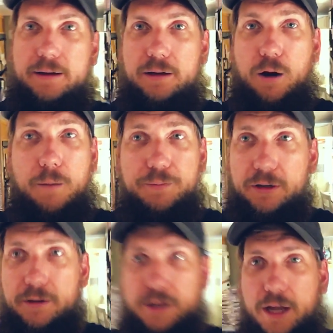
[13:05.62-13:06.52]
hope
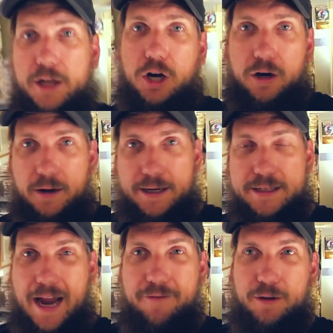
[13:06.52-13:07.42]
to
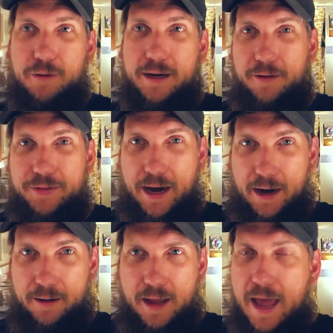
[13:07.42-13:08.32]
encourage everyone out
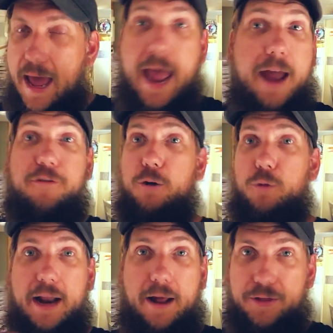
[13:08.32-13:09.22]
there
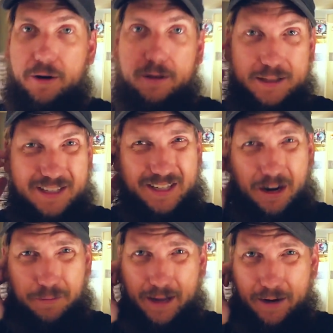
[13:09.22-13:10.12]
listens,
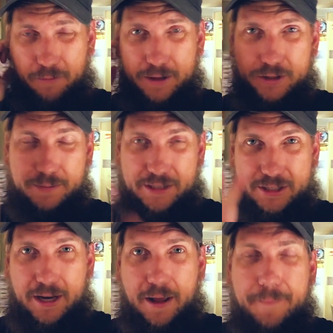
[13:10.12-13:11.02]
not really everyone, but
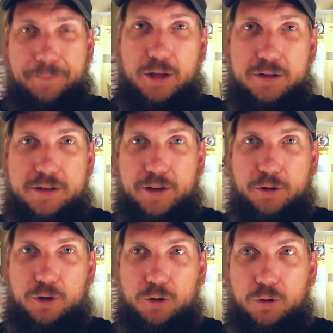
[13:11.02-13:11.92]
just those of you
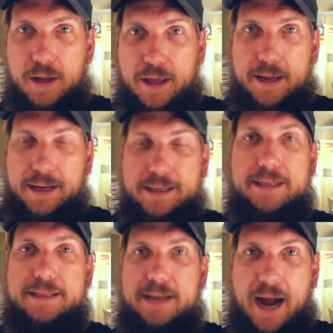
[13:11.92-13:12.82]
who
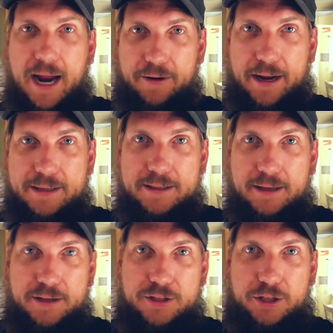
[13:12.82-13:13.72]
desire it,
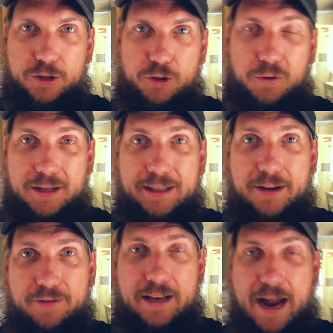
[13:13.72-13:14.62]
to
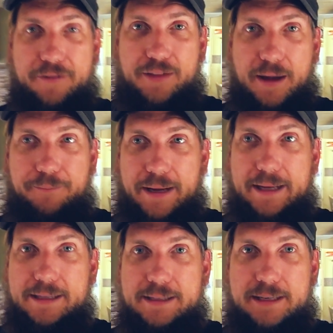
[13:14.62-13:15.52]
live a life that
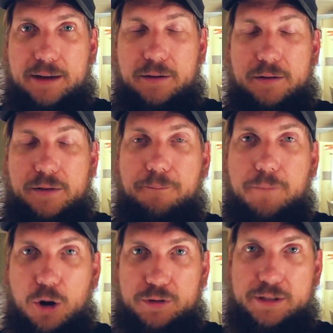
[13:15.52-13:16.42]
means the
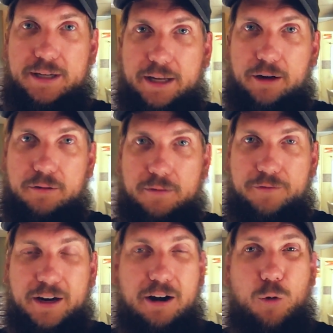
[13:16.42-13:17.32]
most to you.
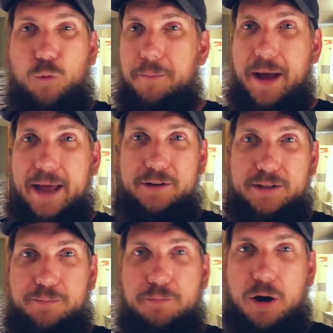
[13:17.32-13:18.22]
Figure out what
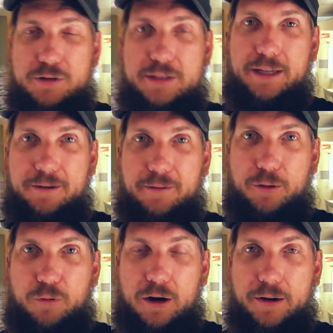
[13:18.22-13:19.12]
matters most to you in the
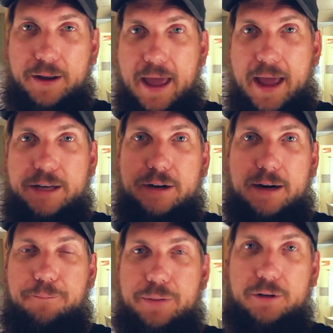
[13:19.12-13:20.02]
world and try to
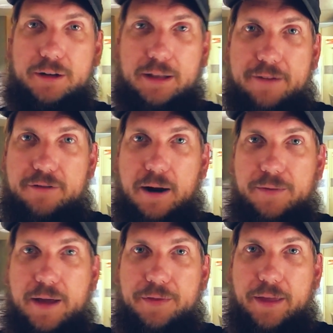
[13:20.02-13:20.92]
build your life around
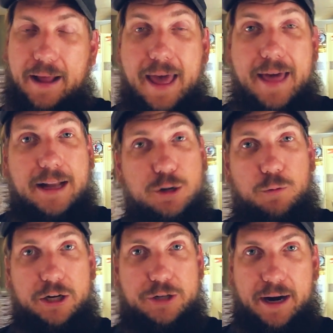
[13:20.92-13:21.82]
that thing. That's what
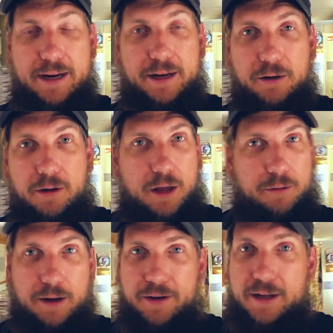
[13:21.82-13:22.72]
we're trying to do.
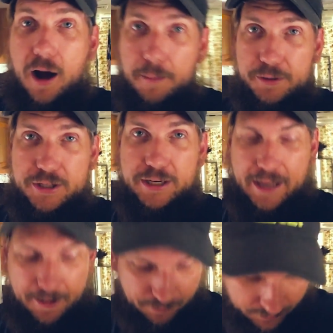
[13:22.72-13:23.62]
We haven't accomplished it
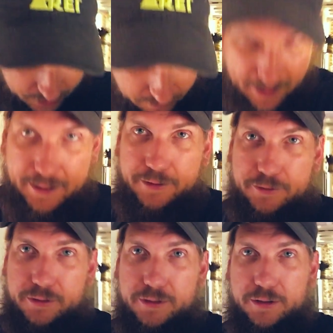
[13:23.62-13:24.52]
yet, but we're trying
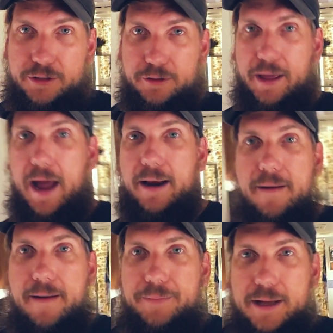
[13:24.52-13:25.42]
to do that.
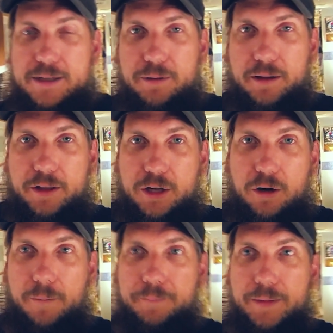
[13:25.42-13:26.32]
That's really the goal.